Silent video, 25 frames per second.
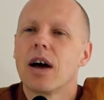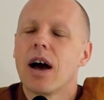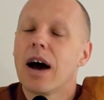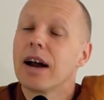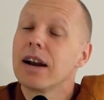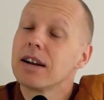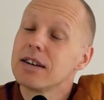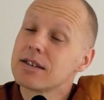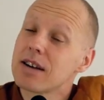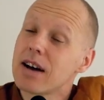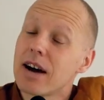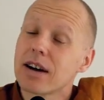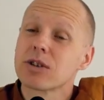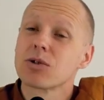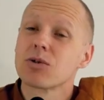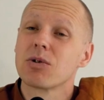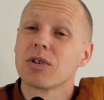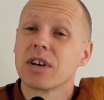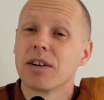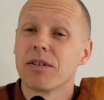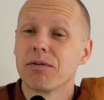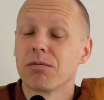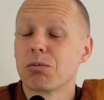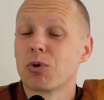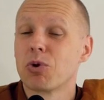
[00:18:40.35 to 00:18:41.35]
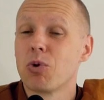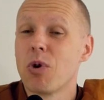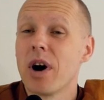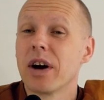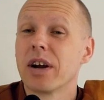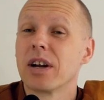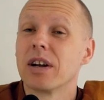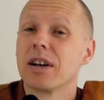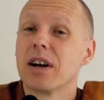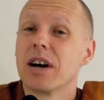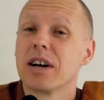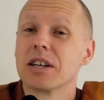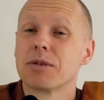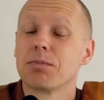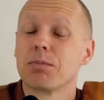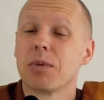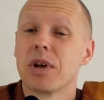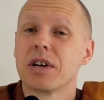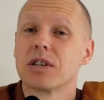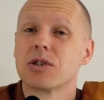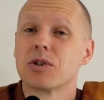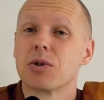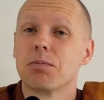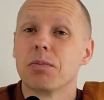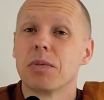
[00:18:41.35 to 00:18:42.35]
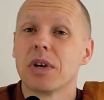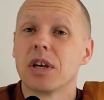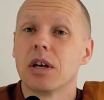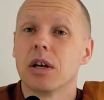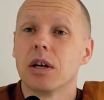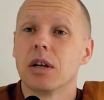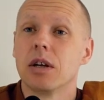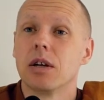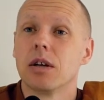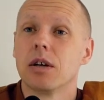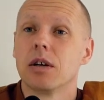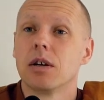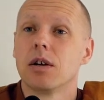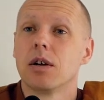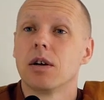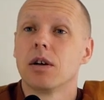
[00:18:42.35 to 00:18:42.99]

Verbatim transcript: And it's actually a quite a nice place to be in.